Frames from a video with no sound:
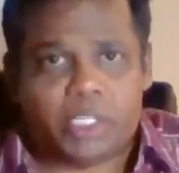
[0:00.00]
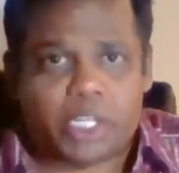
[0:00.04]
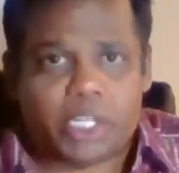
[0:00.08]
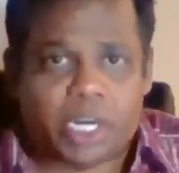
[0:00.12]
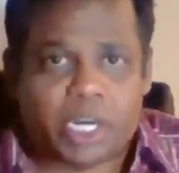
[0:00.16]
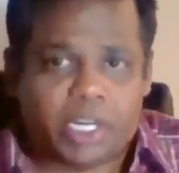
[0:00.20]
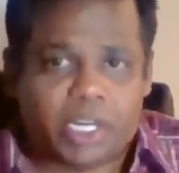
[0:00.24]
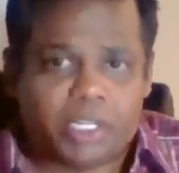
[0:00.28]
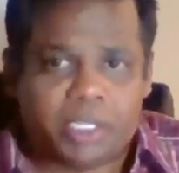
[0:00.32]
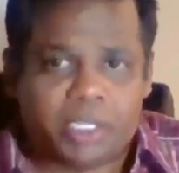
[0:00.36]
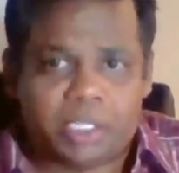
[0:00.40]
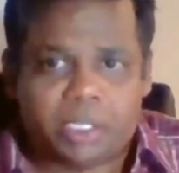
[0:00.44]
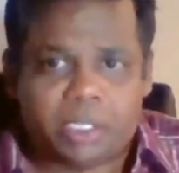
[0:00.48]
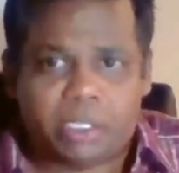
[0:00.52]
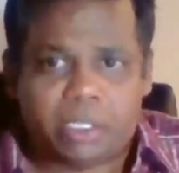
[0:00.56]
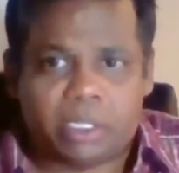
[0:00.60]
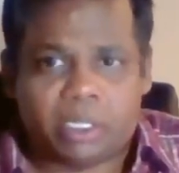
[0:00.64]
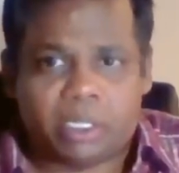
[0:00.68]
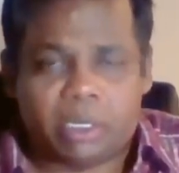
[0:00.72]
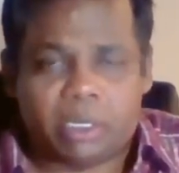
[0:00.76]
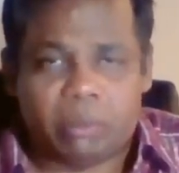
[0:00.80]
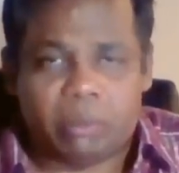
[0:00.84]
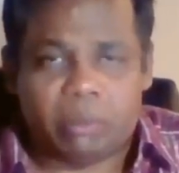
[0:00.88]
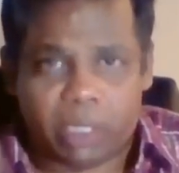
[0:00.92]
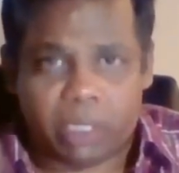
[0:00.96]
education
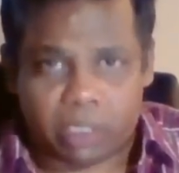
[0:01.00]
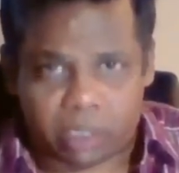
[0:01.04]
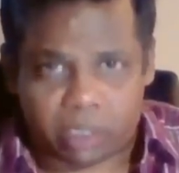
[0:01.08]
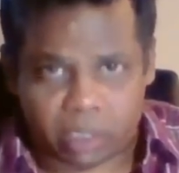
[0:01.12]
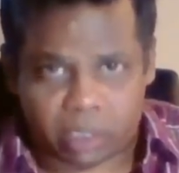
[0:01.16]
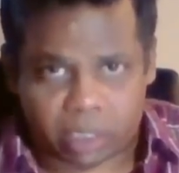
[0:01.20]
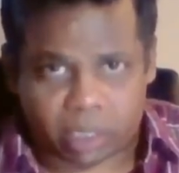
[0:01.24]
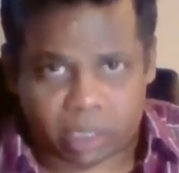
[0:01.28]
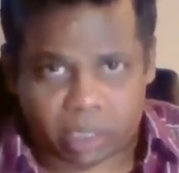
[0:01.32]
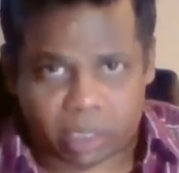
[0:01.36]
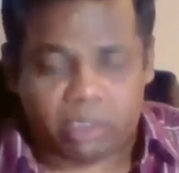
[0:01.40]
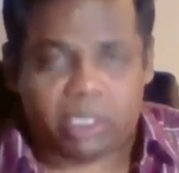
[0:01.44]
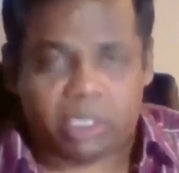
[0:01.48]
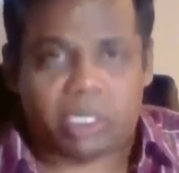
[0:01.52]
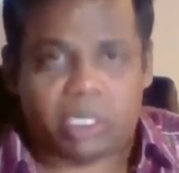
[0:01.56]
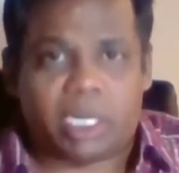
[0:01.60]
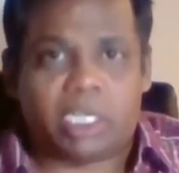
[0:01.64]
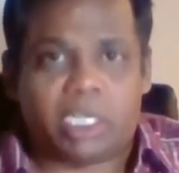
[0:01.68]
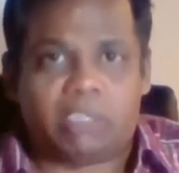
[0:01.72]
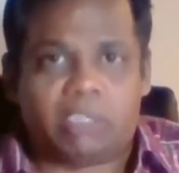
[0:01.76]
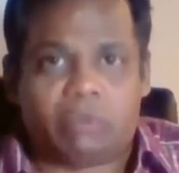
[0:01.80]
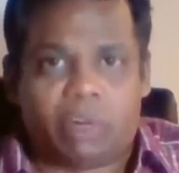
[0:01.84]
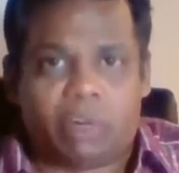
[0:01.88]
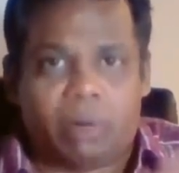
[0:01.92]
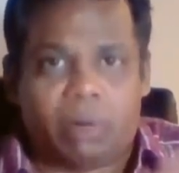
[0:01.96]
system is, you know,
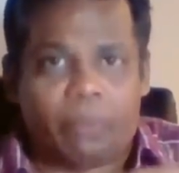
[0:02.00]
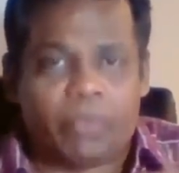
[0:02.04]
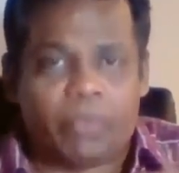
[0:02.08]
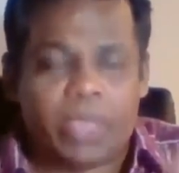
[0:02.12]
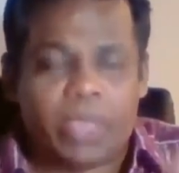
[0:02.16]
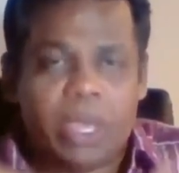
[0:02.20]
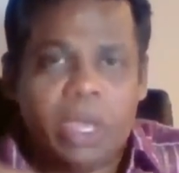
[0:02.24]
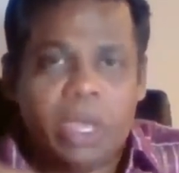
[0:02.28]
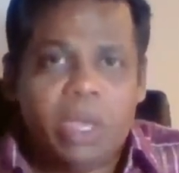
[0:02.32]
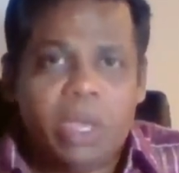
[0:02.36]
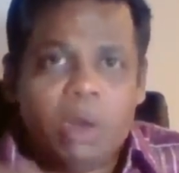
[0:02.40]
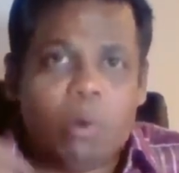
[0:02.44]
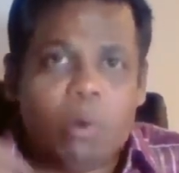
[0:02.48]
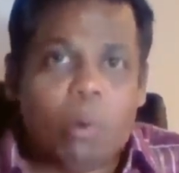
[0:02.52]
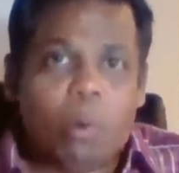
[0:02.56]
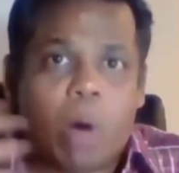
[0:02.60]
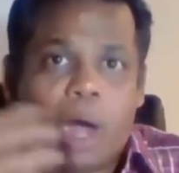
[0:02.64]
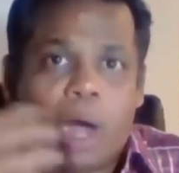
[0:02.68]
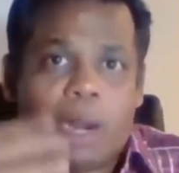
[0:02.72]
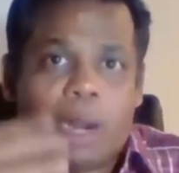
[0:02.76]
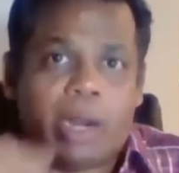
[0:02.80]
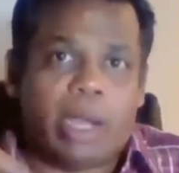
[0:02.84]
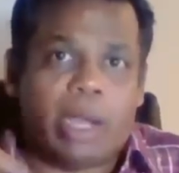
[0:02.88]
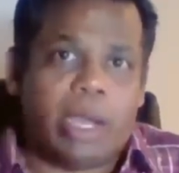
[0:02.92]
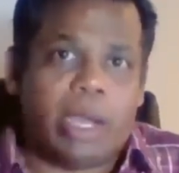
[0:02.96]
starts from
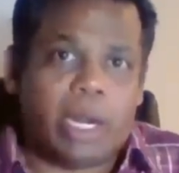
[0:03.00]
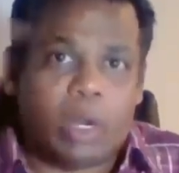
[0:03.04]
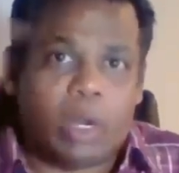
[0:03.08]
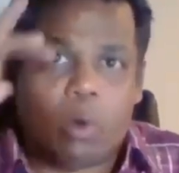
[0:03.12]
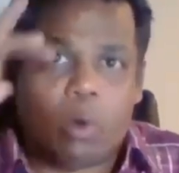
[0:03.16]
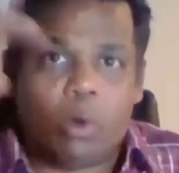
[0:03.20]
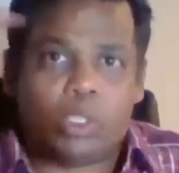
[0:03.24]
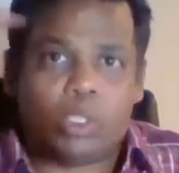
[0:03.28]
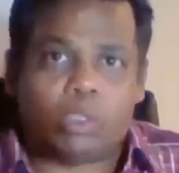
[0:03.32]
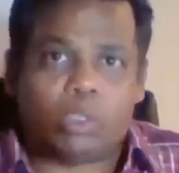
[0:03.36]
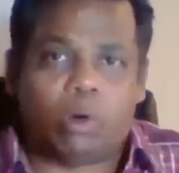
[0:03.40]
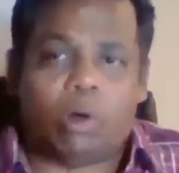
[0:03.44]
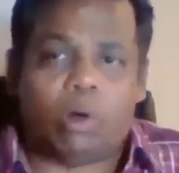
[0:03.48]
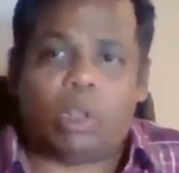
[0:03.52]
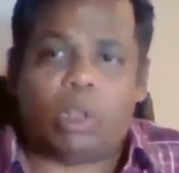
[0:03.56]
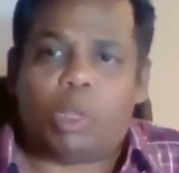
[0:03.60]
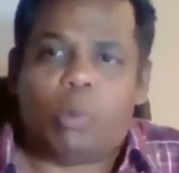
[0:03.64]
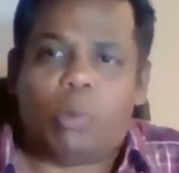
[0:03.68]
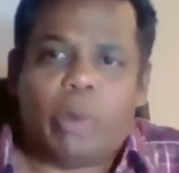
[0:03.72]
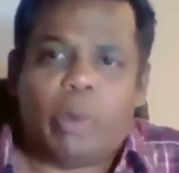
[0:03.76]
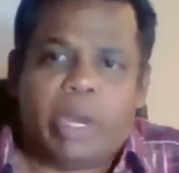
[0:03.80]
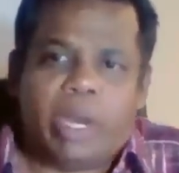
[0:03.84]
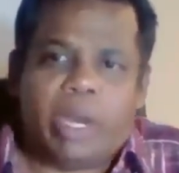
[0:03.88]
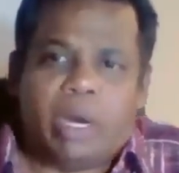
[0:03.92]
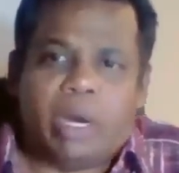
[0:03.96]
one and goes all
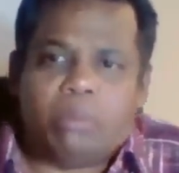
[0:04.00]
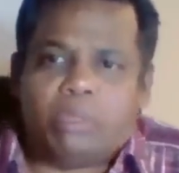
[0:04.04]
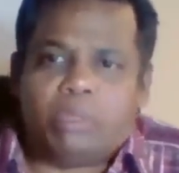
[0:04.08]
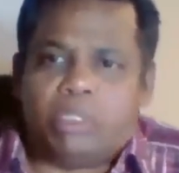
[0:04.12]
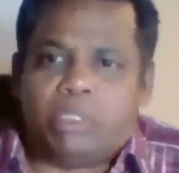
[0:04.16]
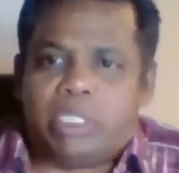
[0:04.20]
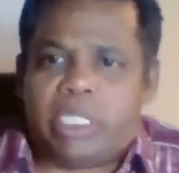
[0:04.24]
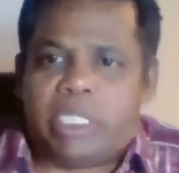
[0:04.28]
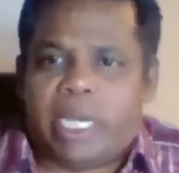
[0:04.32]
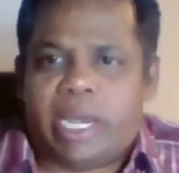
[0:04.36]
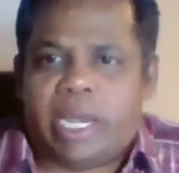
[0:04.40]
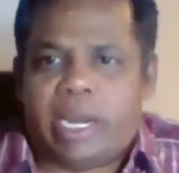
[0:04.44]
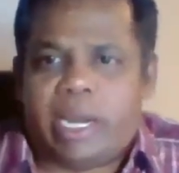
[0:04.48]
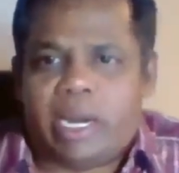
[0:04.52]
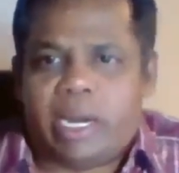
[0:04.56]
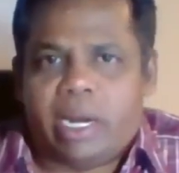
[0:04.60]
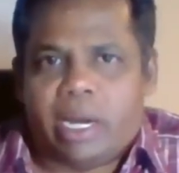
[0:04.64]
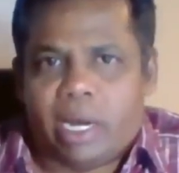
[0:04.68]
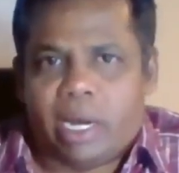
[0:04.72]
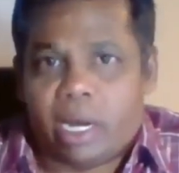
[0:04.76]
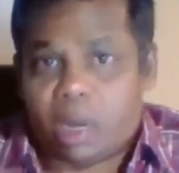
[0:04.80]
the way up to ten.